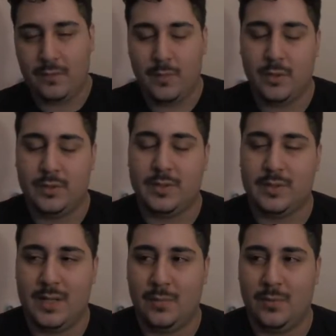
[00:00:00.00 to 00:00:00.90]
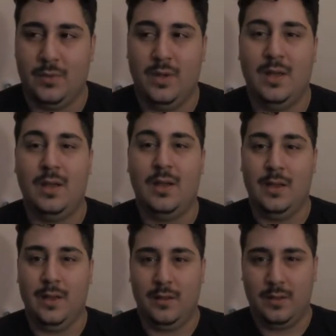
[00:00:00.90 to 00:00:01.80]
point to the sniper,
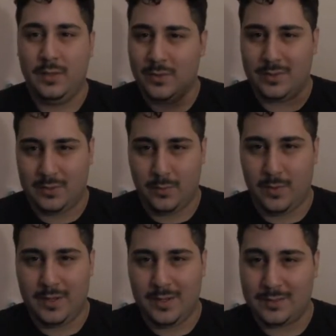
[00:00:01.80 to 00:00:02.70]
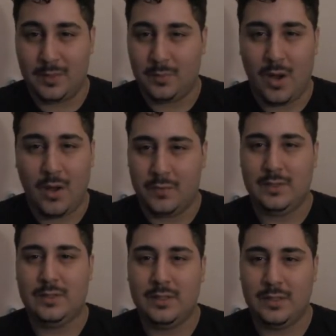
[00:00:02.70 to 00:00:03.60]
anyone that's nearby that sniper
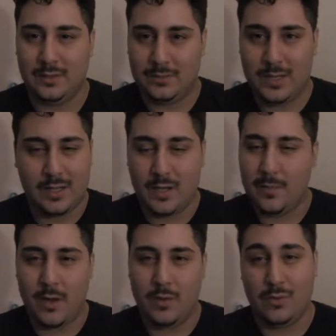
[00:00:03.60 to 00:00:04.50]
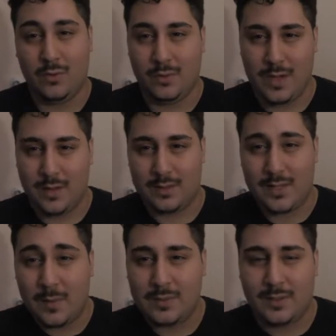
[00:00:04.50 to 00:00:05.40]
obviously is going to take him out, or an allied
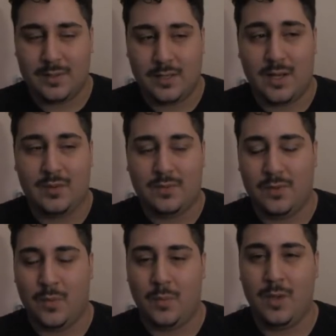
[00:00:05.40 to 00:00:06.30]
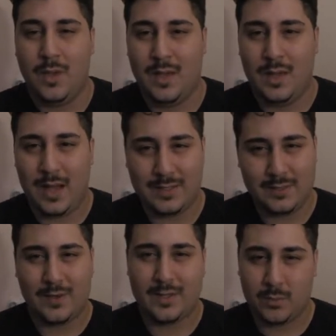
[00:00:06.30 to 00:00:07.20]
sniper is going to take it out. So I
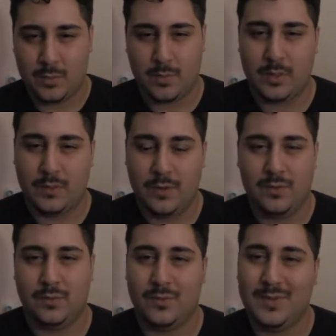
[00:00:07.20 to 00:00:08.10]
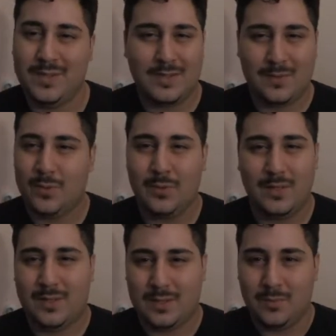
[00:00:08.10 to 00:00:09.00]
just find them more beneficial. This new one
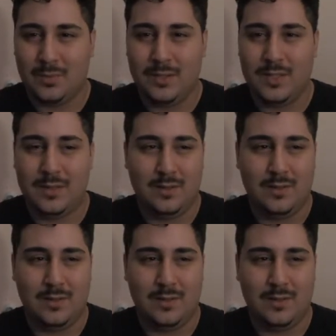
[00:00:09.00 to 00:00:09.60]
is completely